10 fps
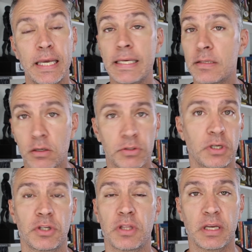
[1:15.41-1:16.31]
is there
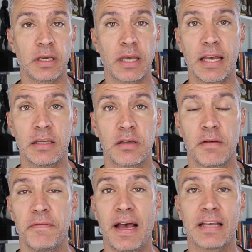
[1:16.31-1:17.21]
such a thing as
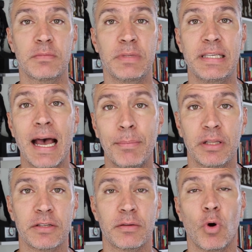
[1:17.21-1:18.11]
a fast
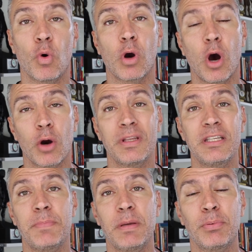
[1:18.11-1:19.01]
metabolism, or are
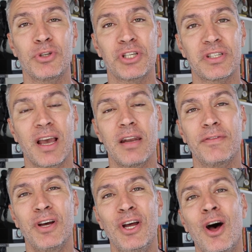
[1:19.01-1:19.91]
these people just kind
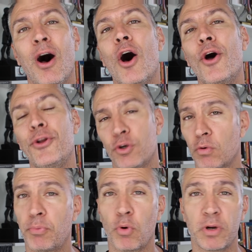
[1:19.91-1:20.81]
of
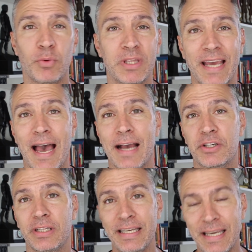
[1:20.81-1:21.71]
underreporting what they
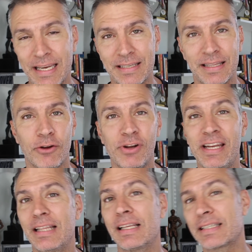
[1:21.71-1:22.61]
actually eat and they're
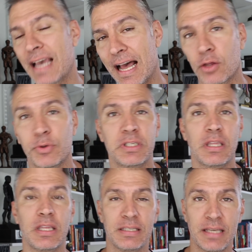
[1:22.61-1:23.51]
eating less calories
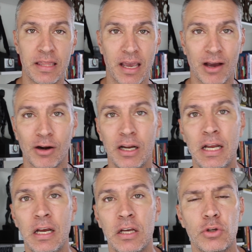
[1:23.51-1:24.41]
than they say they are?
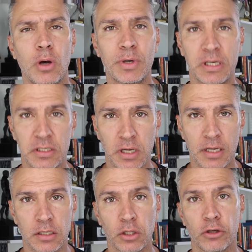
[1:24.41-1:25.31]
So I want to
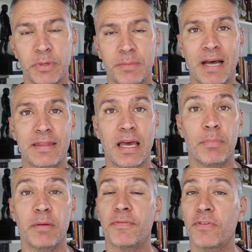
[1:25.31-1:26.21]
discuss a little bit about
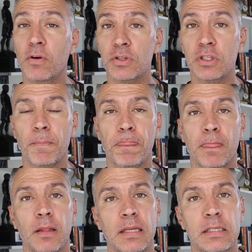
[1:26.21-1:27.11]
that, but first,
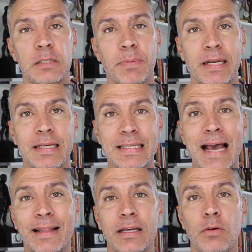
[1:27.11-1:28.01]
let's explain
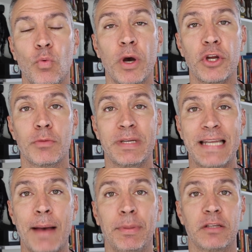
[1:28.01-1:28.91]
exactly what your
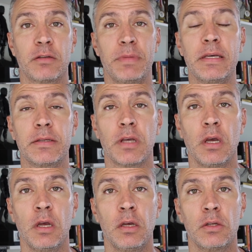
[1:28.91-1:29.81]
metabolism is.
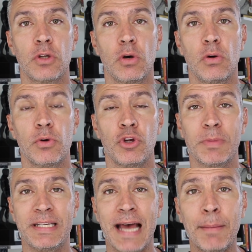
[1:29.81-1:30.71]
So
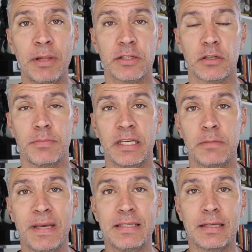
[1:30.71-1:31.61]
your metabolism
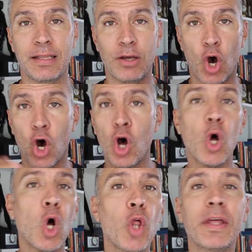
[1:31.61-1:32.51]
is basically
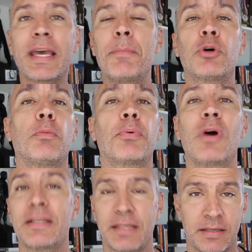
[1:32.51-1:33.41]
all the chemical
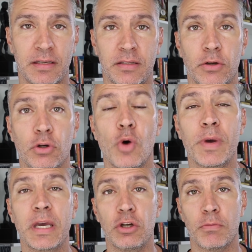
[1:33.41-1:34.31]
processes that are
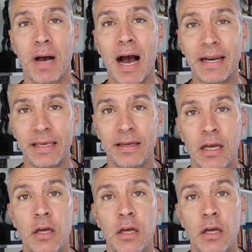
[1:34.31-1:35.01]
going in your body